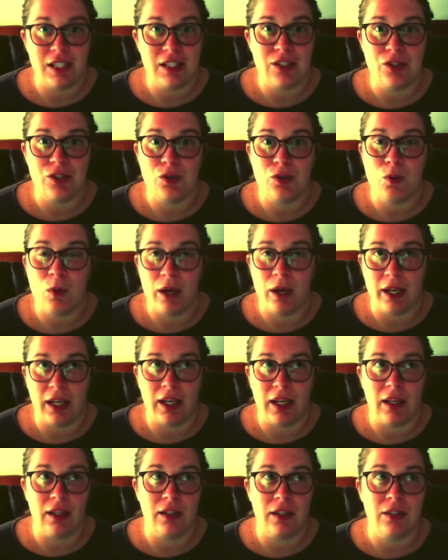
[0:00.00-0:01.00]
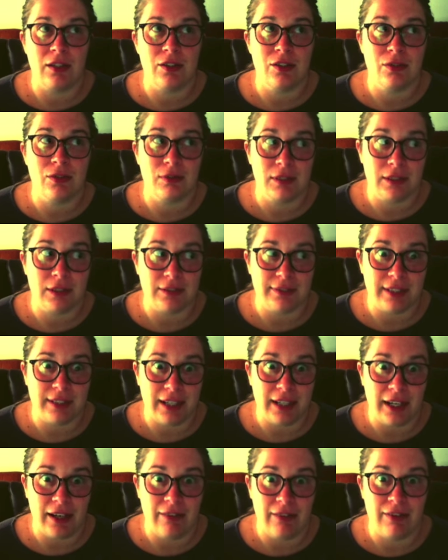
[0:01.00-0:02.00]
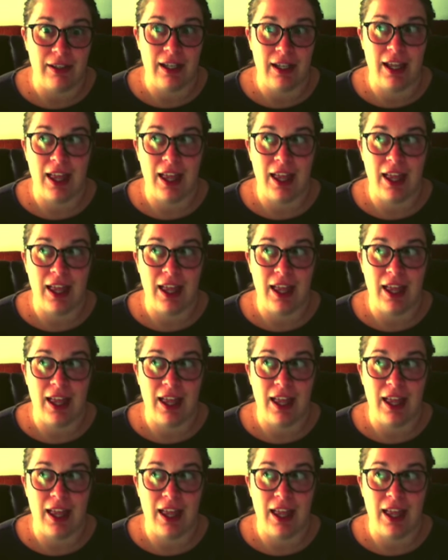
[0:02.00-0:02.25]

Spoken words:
20, 25,